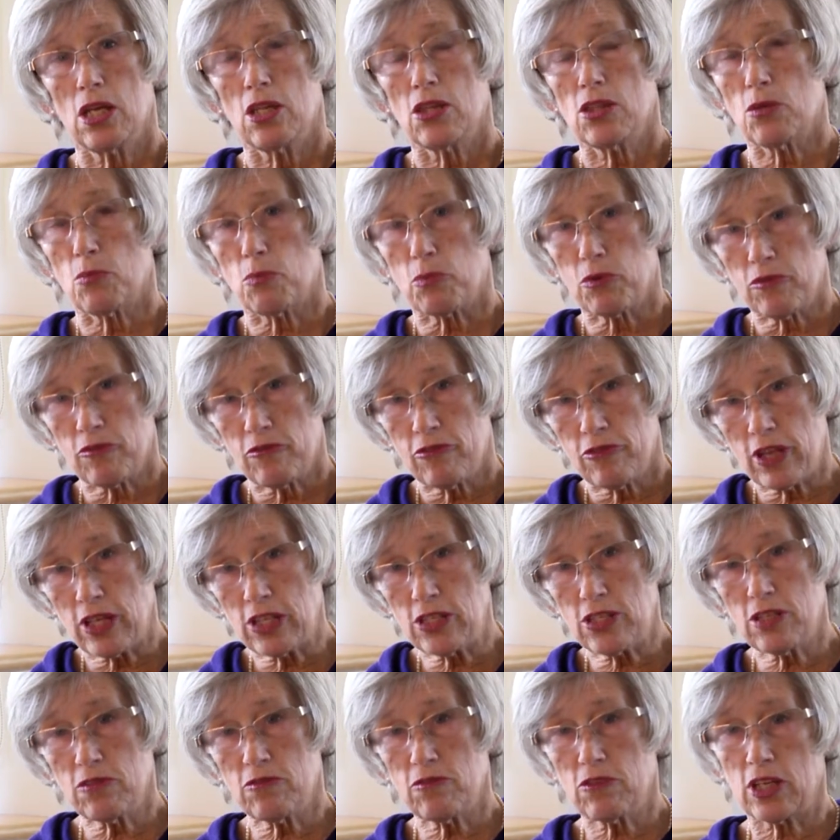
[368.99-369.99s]
the
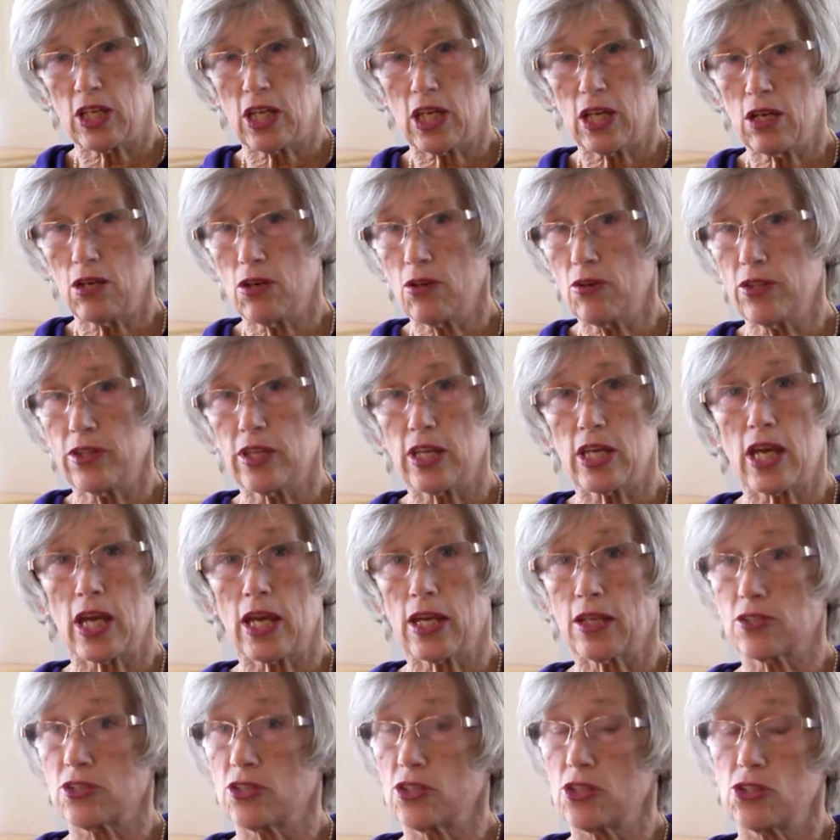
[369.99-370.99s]
preventive care, and the
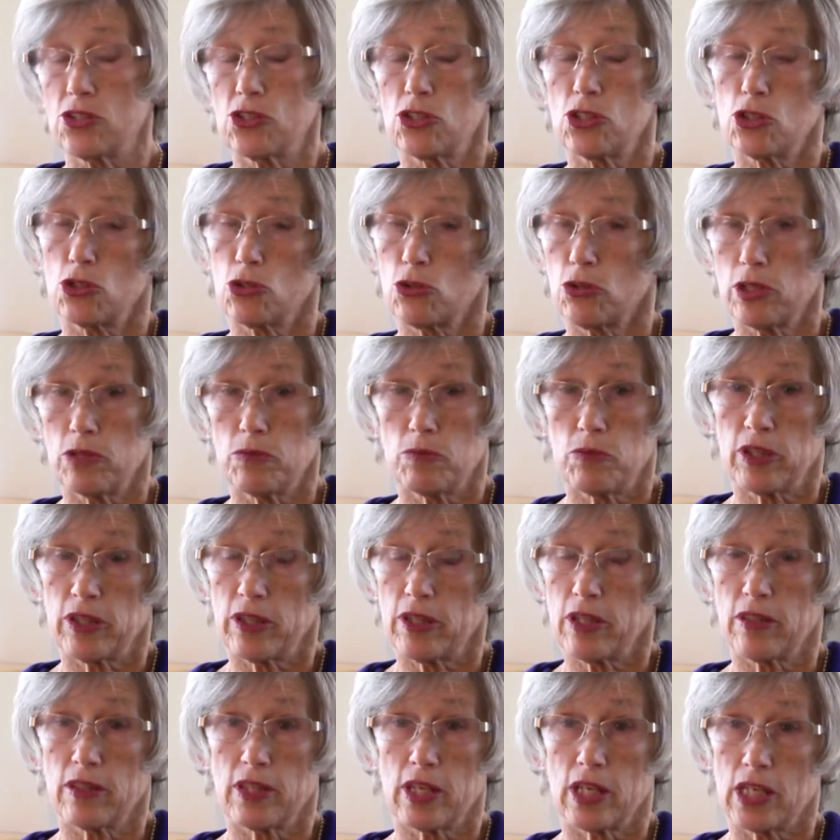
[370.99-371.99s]
access to treatment
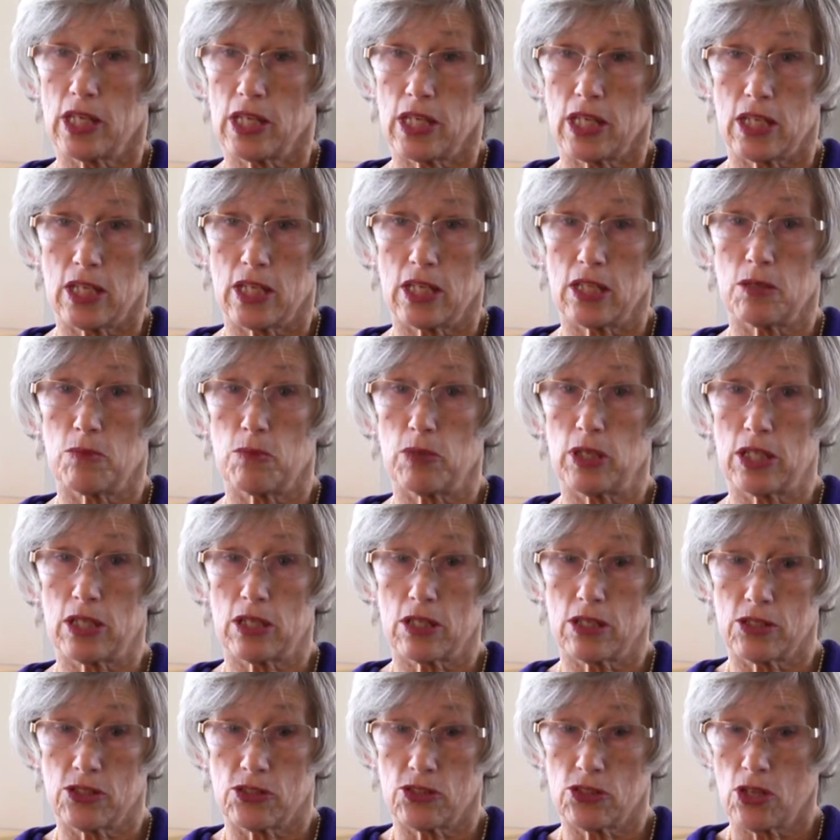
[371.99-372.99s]
that they need,
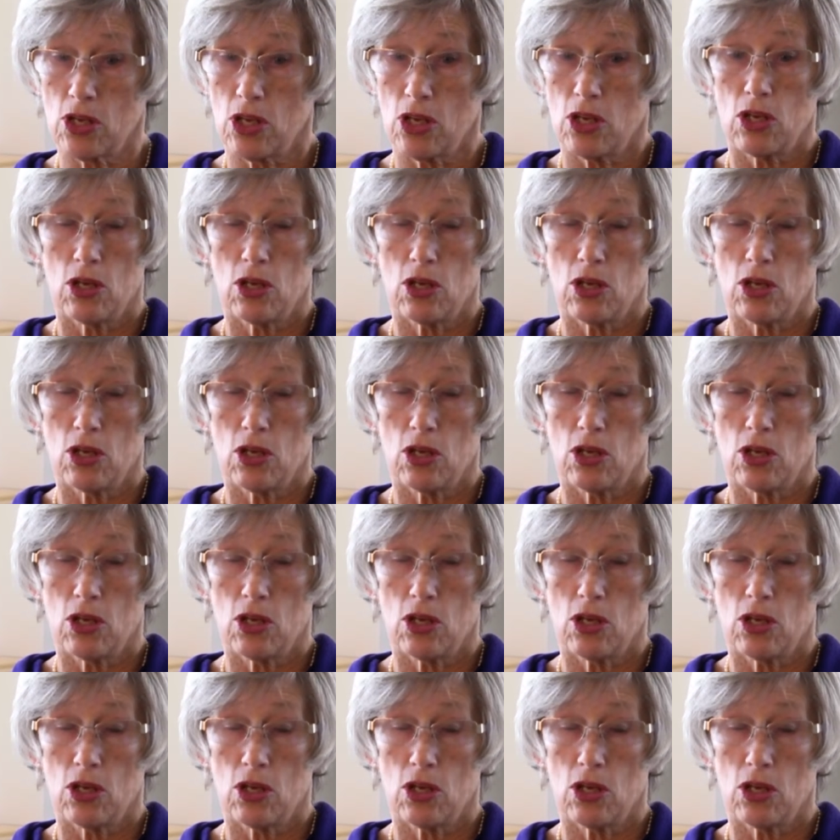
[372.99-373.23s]
because